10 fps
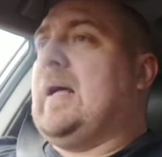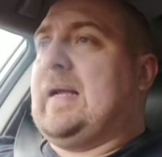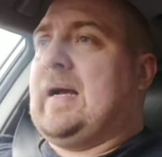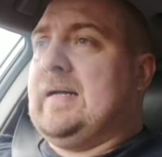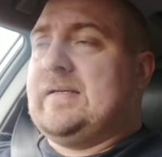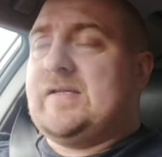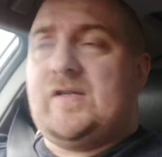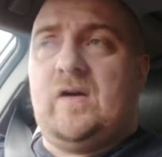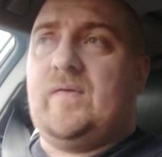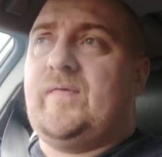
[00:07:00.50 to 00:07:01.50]
that kind of
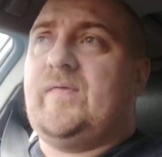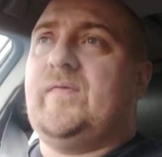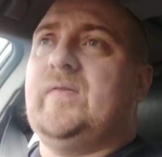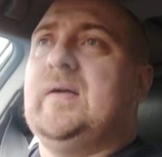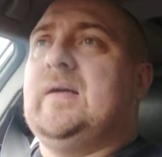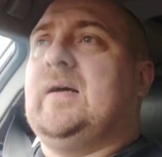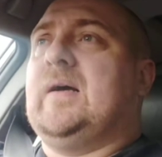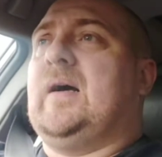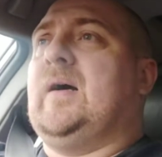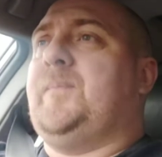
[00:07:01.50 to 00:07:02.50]
stuff,
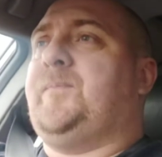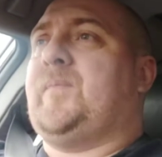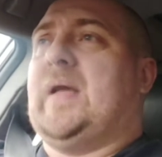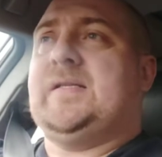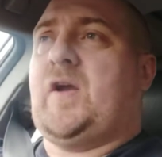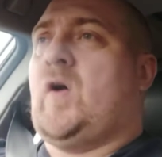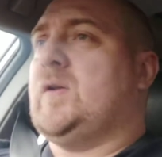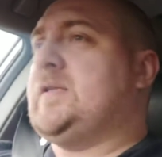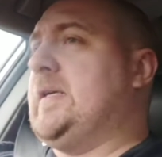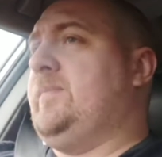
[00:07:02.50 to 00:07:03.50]

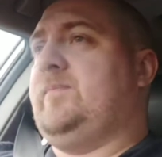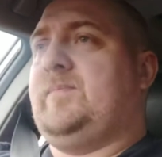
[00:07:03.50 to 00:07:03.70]
intercutting